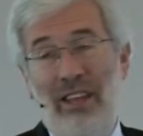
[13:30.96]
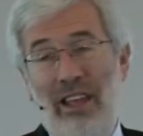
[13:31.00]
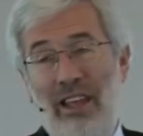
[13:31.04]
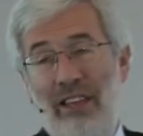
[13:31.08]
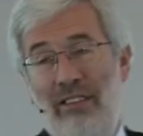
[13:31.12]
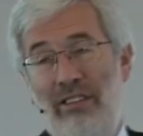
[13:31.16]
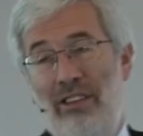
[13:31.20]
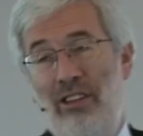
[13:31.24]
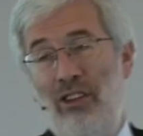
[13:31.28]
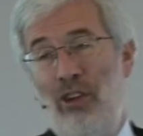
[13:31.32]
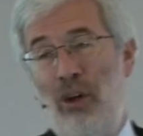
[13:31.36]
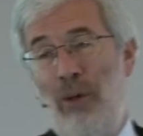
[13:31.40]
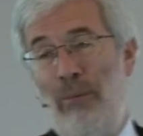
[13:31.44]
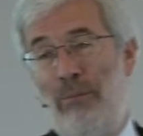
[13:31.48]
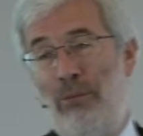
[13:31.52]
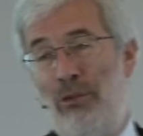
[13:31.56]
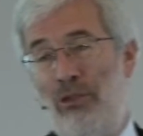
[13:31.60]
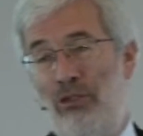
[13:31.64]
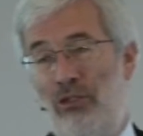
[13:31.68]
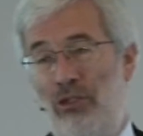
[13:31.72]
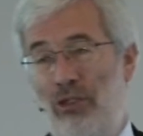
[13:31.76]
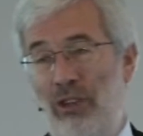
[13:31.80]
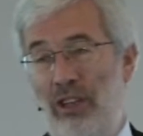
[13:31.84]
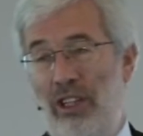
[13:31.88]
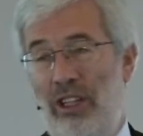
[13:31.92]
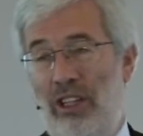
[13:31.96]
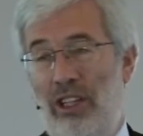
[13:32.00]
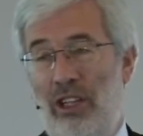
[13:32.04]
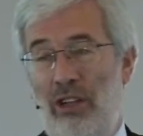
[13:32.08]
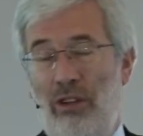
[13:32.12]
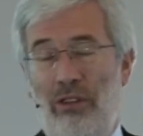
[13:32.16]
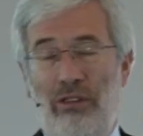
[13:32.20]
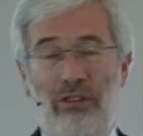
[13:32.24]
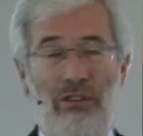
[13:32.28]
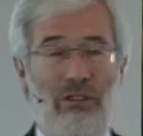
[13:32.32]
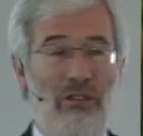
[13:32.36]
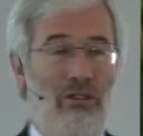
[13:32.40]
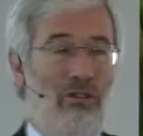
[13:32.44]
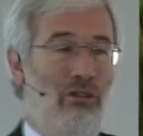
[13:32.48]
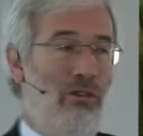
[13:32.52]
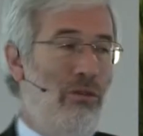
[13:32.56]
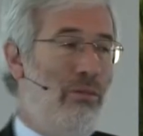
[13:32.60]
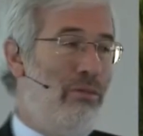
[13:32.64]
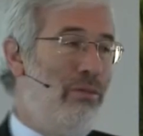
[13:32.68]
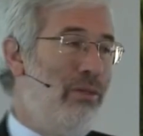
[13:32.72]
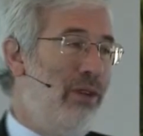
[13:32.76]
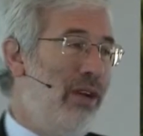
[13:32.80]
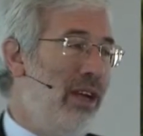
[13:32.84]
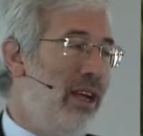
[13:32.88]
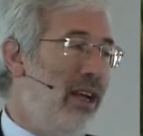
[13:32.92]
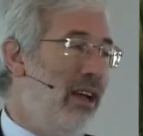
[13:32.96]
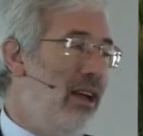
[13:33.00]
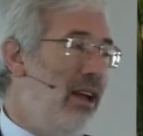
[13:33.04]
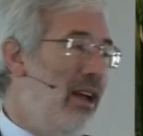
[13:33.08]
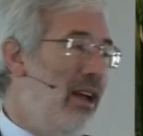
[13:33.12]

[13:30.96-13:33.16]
is an opportunity also to bring